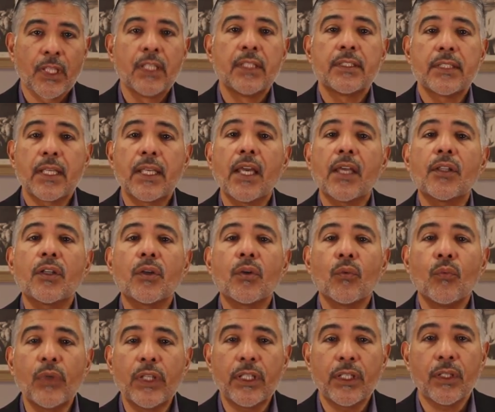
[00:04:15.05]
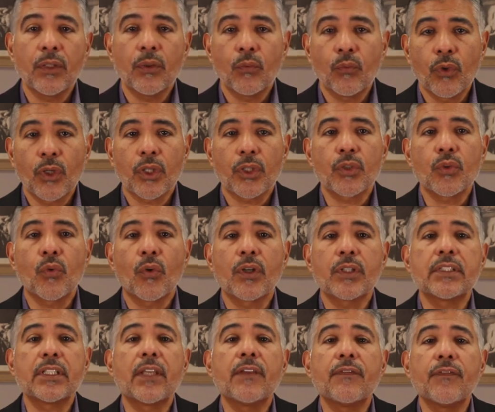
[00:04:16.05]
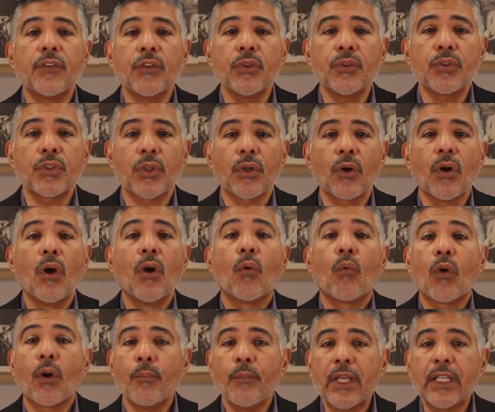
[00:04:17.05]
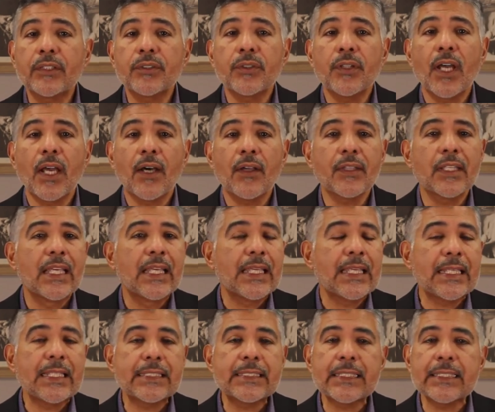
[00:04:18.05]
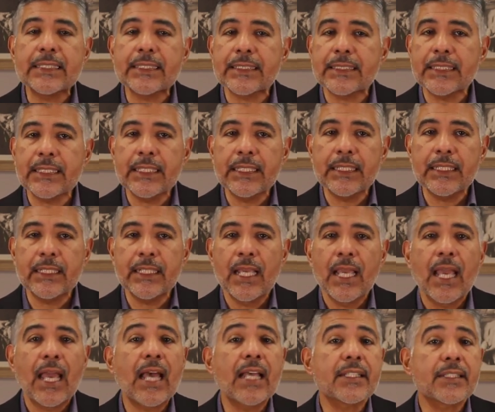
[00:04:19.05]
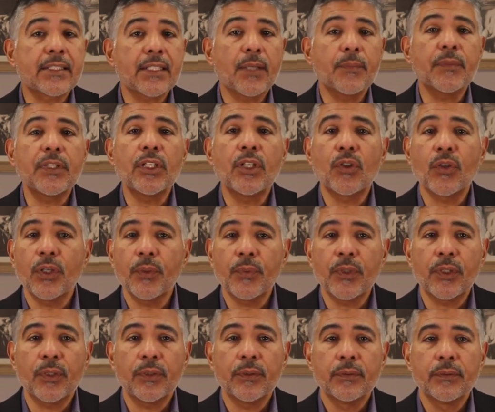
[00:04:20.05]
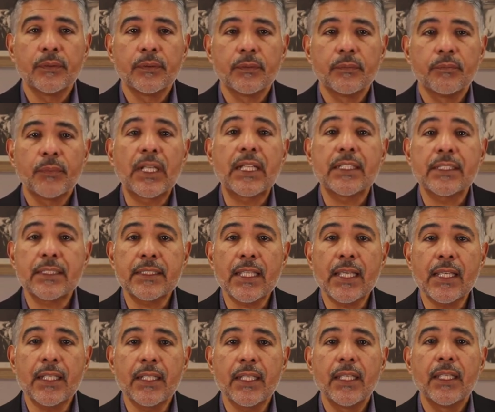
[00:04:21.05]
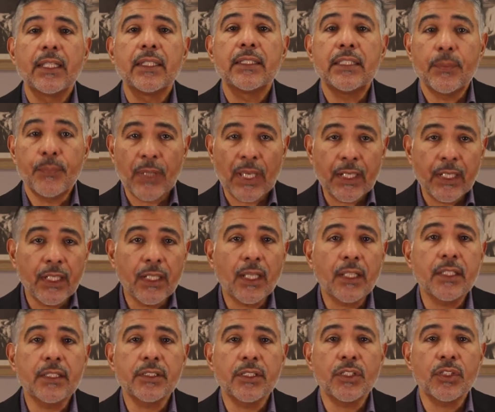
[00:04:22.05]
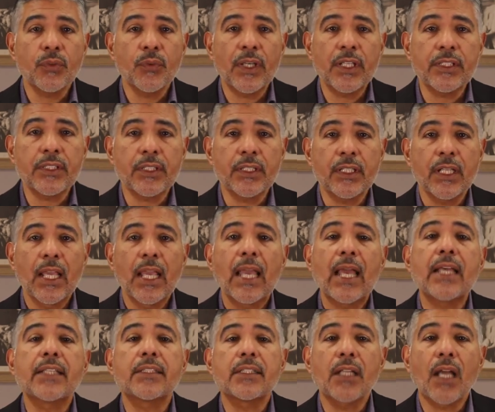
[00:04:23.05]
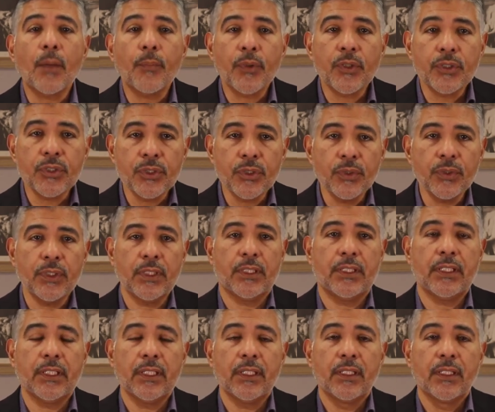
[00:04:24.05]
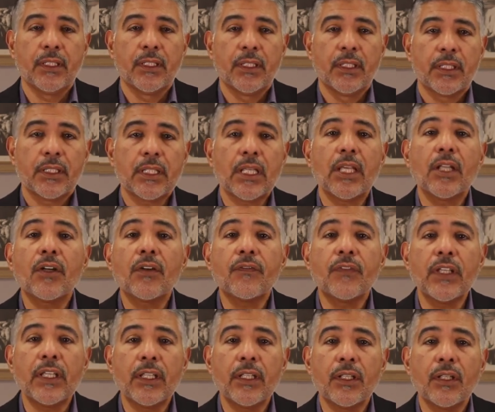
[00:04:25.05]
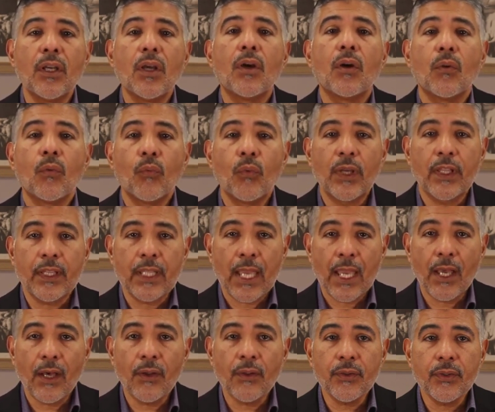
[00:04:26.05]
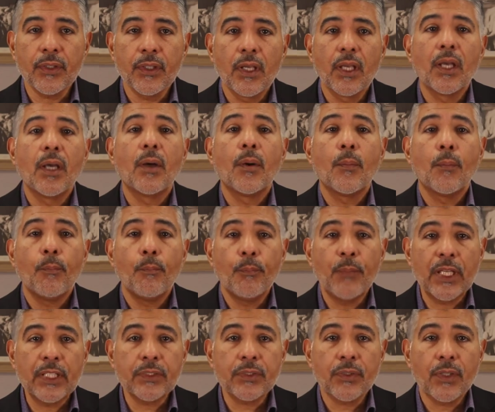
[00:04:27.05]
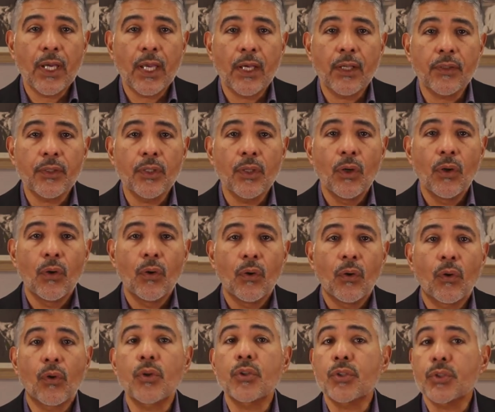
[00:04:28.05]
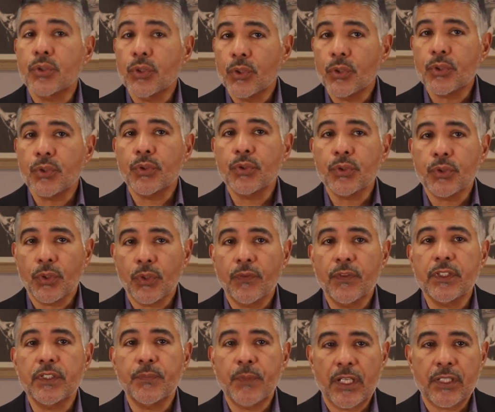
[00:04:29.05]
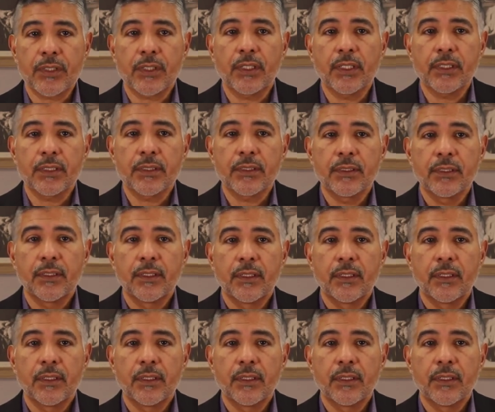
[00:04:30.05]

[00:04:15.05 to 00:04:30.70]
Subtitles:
Together, we can work towards a future where mental health isn't seen as something criminal, but instead, depending on the situation, as an opportunity to intervene with health, mental health, or social service specialists.